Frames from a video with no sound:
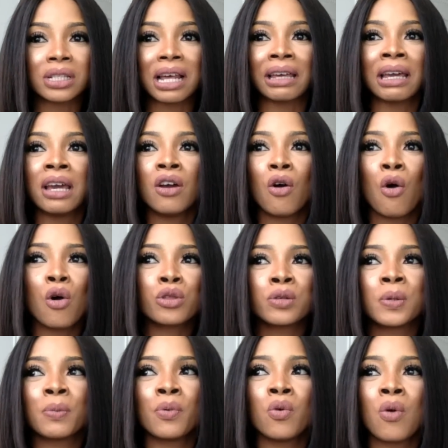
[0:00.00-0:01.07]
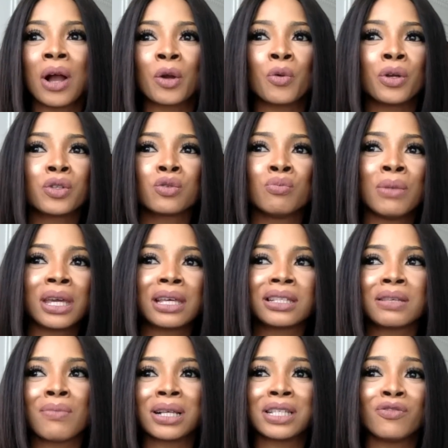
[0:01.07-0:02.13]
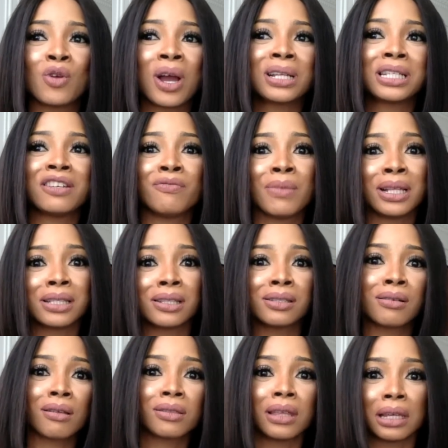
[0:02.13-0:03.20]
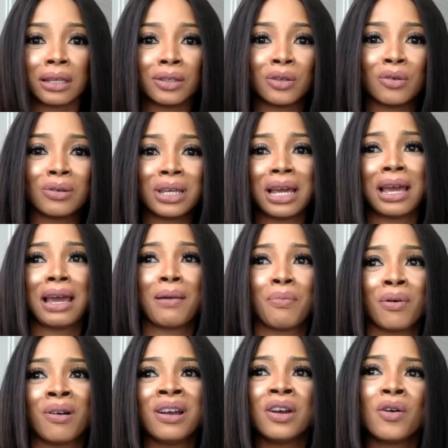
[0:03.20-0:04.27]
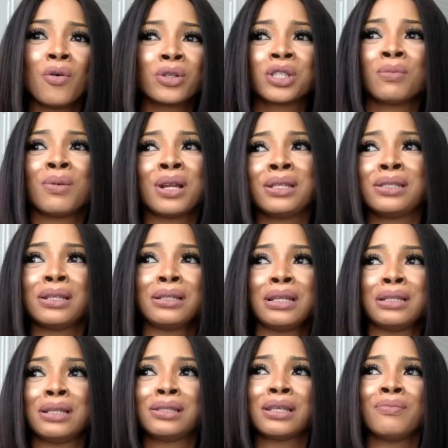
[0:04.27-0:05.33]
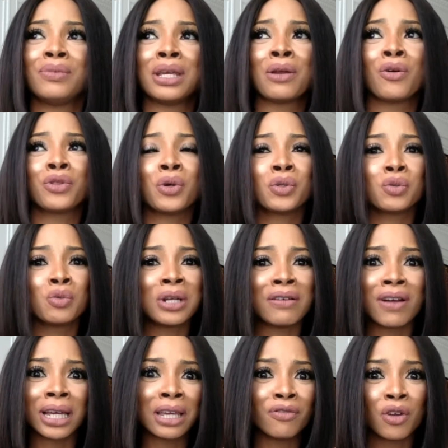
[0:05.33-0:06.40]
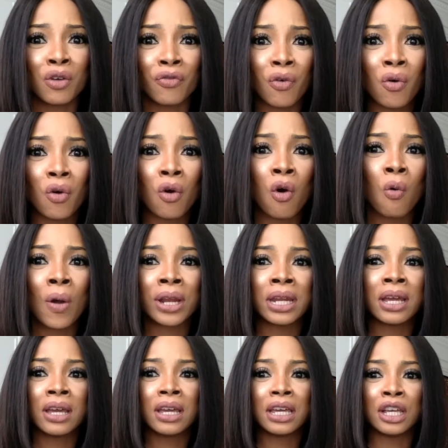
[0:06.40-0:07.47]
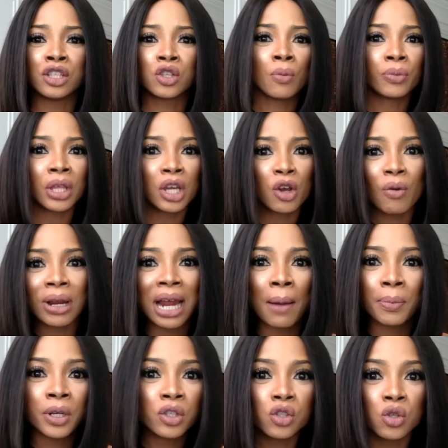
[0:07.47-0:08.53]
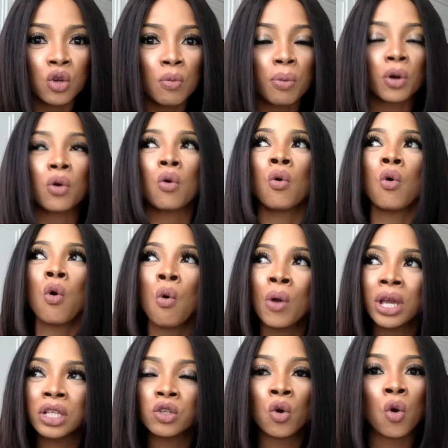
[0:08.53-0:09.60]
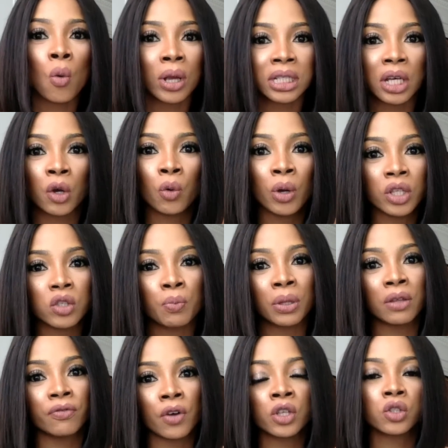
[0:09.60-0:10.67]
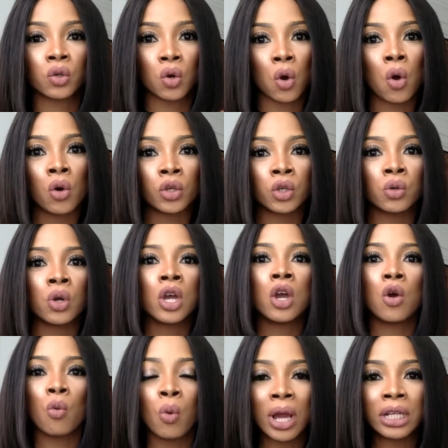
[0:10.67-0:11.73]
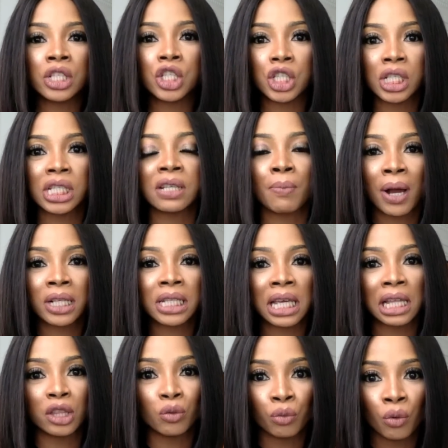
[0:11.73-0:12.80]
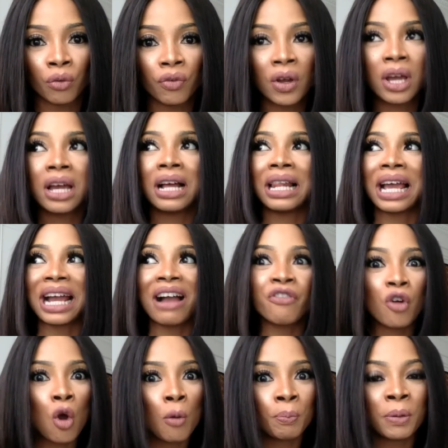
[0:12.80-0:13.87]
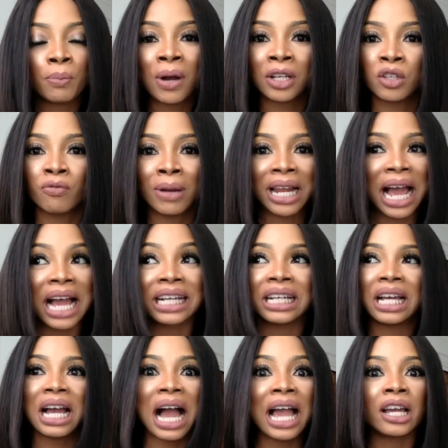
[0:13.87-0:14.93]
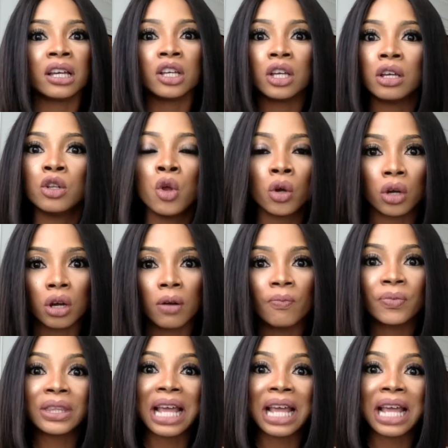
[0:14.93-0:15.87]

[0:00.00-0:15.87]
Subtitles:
Like all the people who are quick to make it seem as if your achievement is nothing. Yeah, but somebody did the same thing. Or those who will never give you a phone call when is something great happening to you, but always are quick to be the first to call you when shit is about to hit the roof. Like I've caught people out of my. I look.